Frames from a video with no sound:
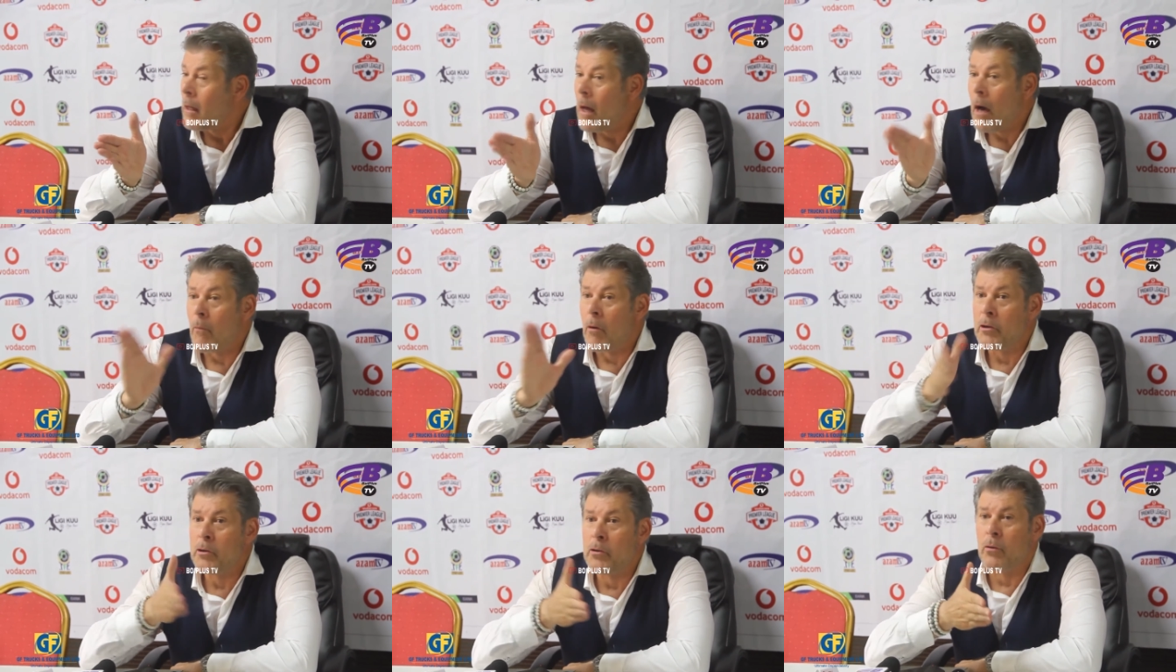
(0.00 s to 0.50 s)

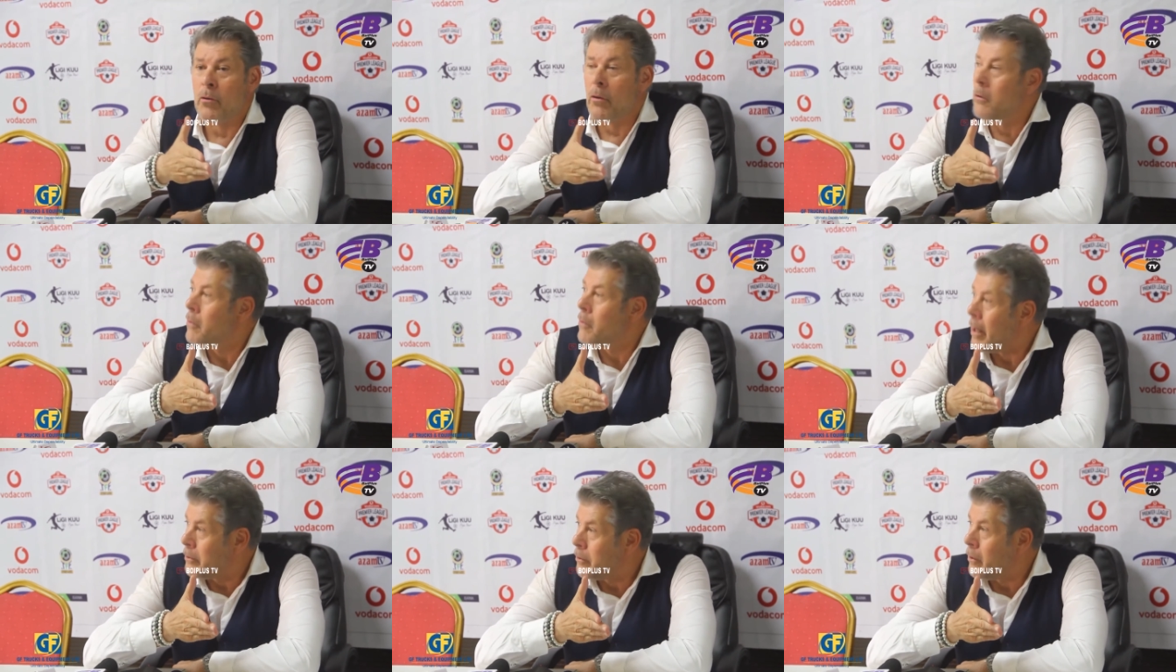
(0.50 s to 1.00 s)
I want to
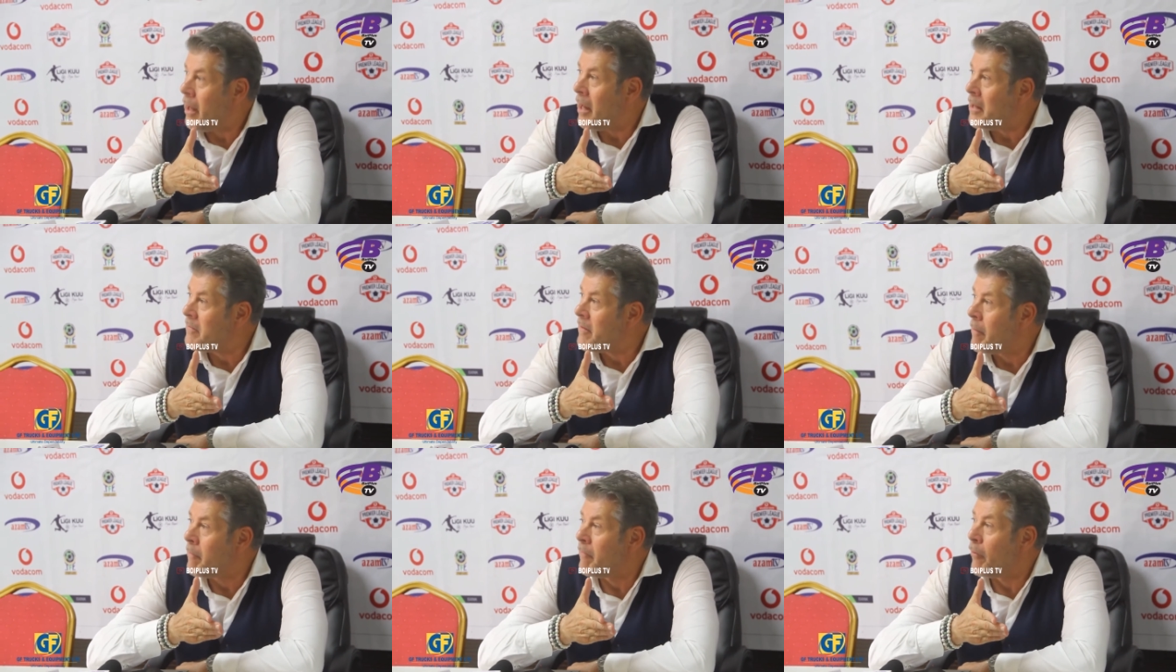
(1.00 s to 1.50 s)

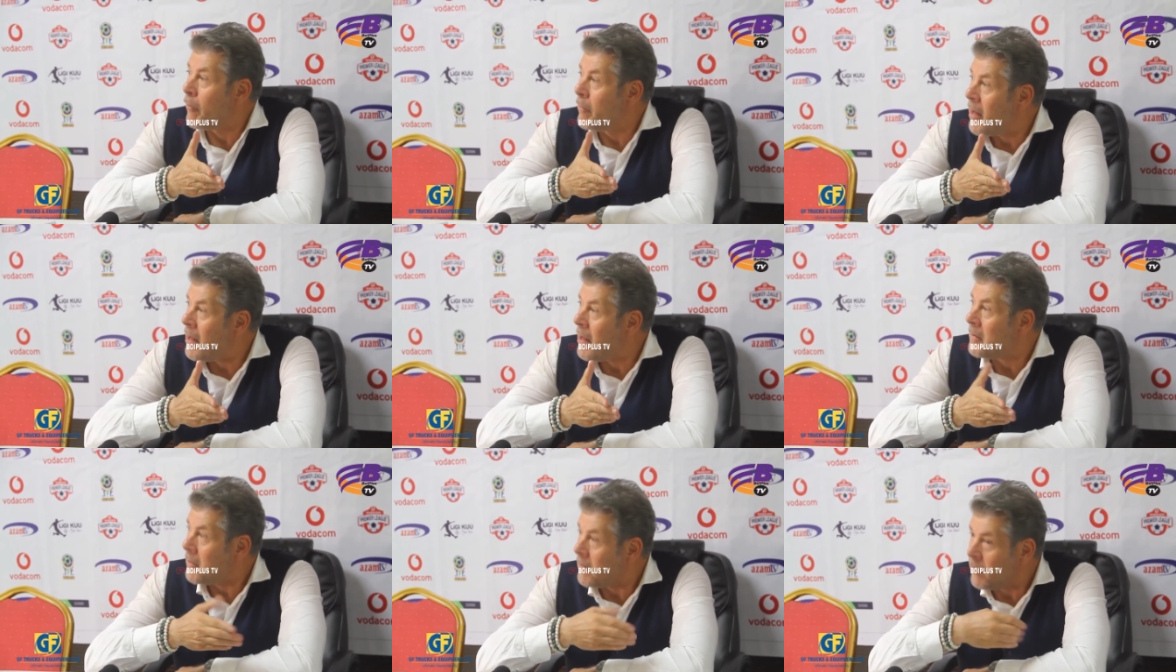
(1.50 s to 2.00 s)
congratulate them for
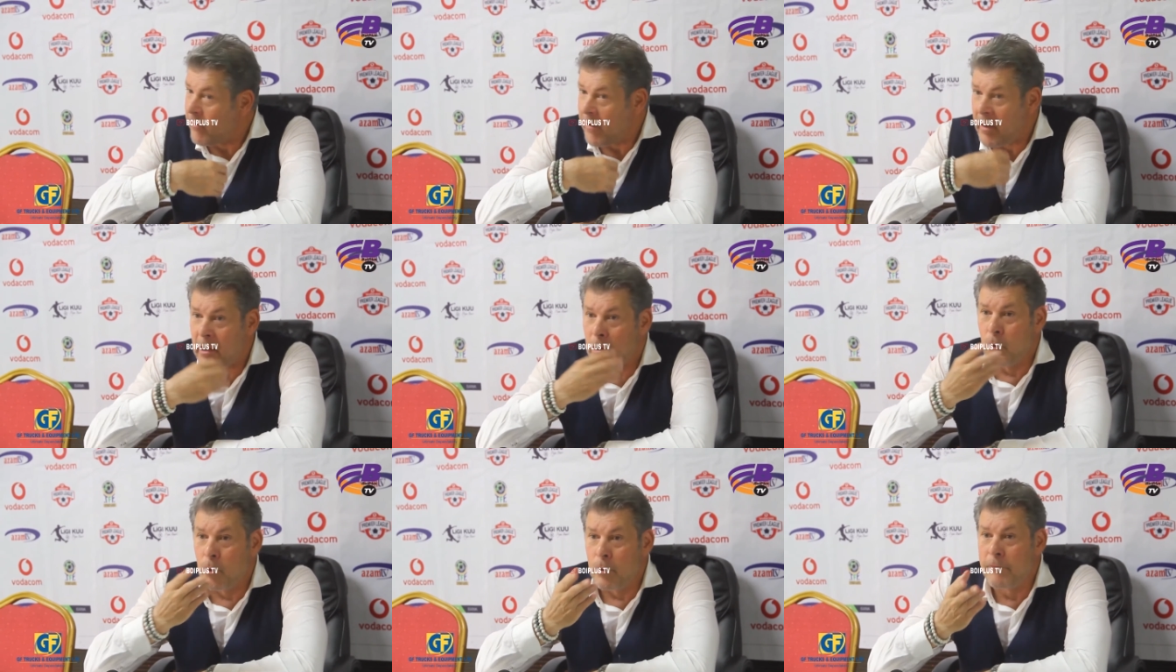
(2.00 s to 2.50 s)
that it's
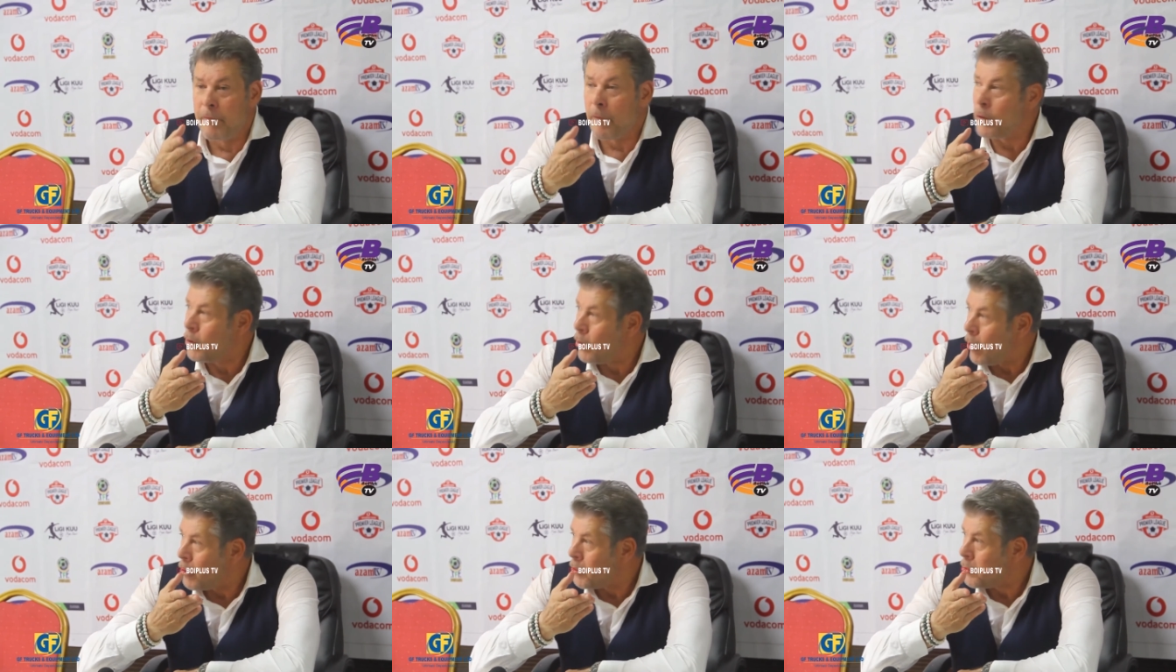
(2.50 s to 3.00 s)
very good for
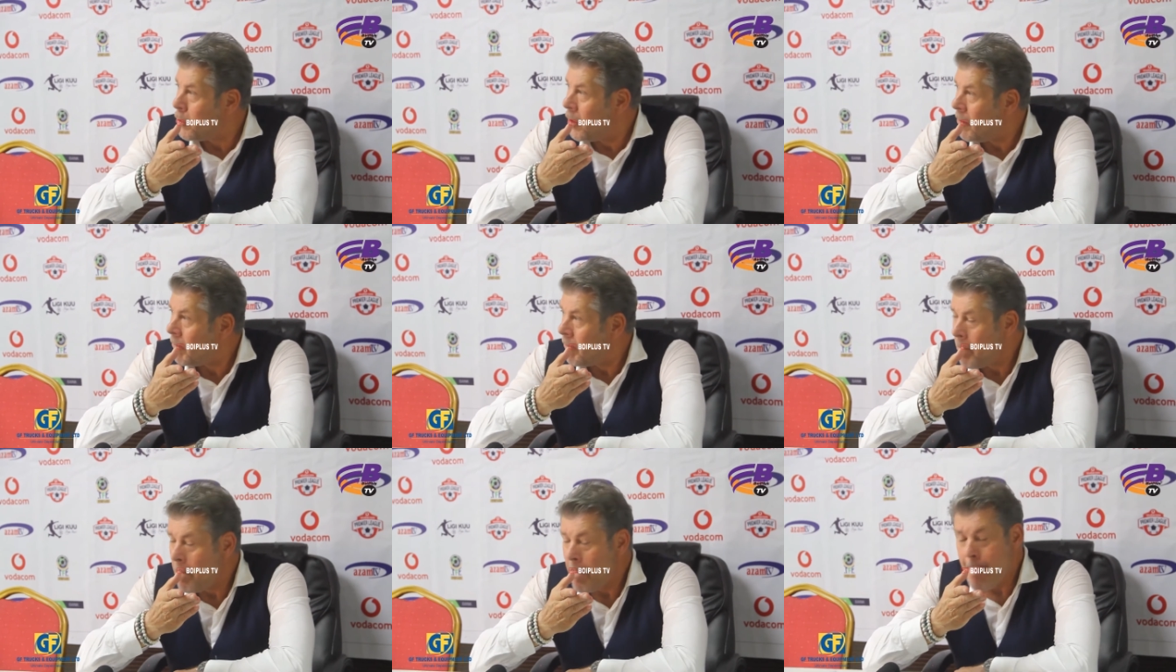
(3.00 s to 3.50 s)
the country